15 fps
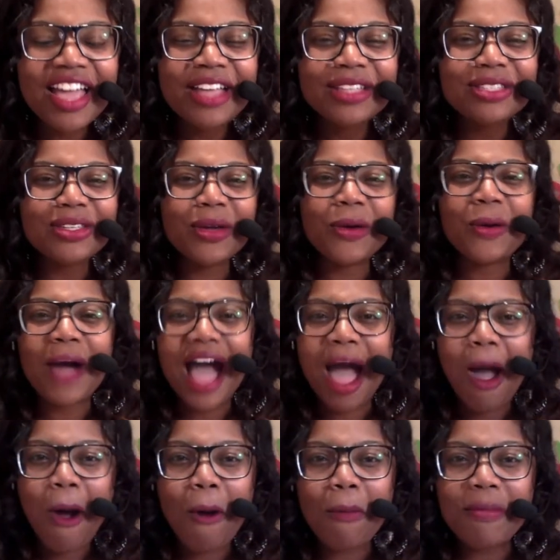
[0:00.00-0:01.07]
So I
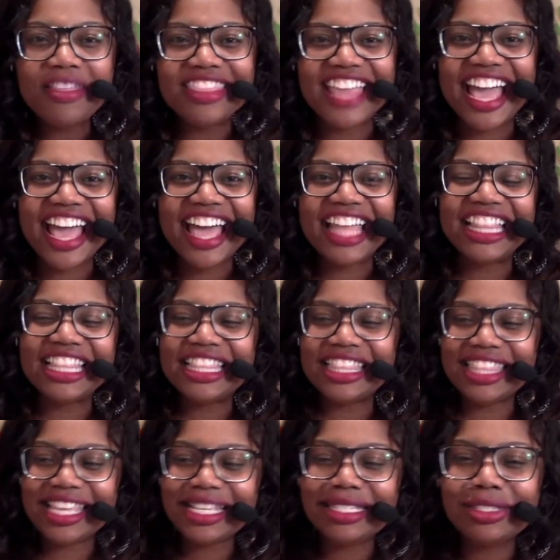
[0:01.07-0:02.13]
hope that
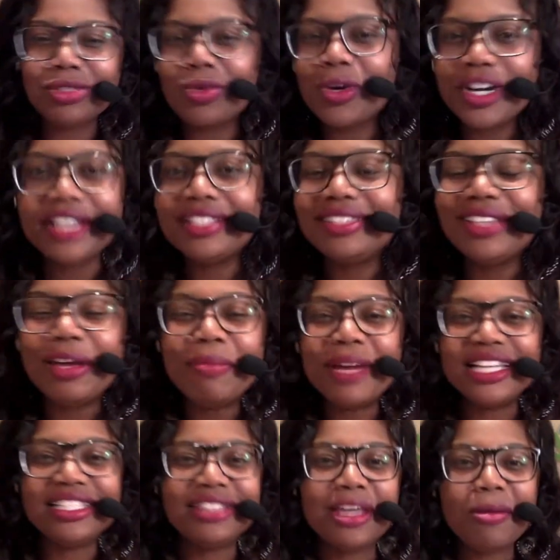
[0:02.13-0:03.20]
this sort of
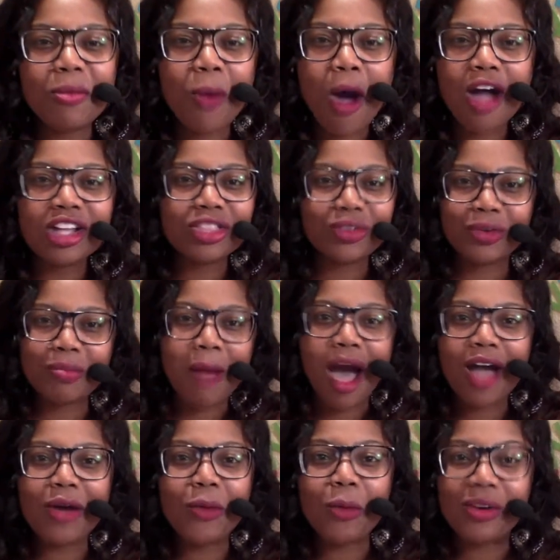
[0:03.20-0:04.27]
step-by-step walk through
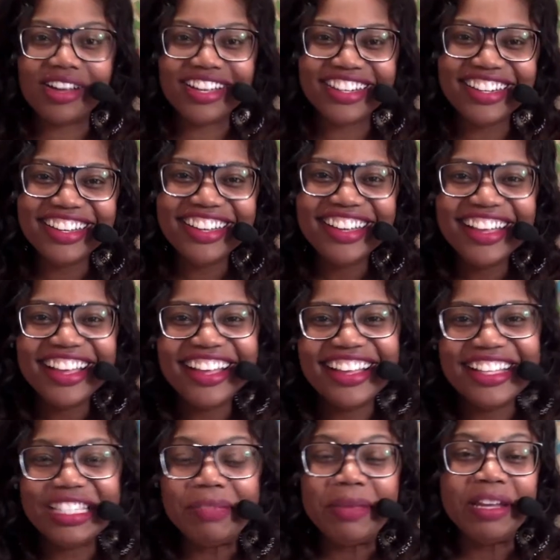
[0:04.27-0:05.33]
Mach 1
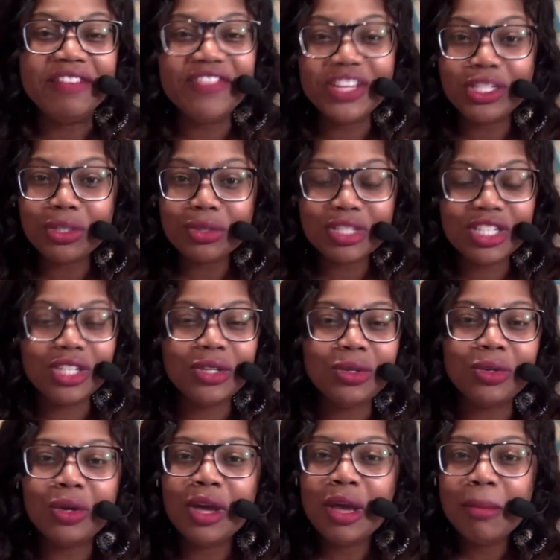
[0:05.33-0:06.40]
is beneficial to
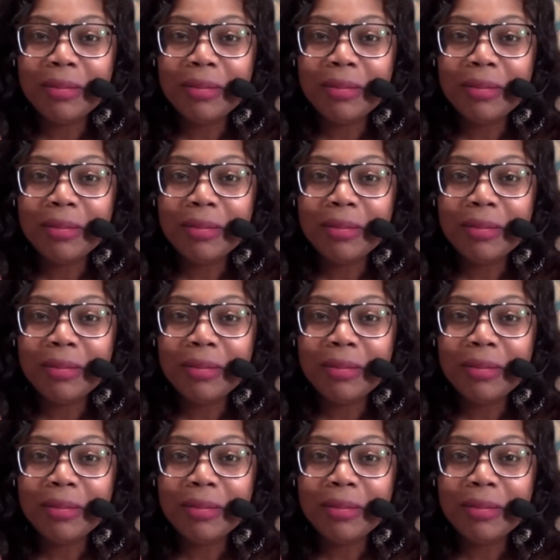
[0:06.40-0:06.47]
you.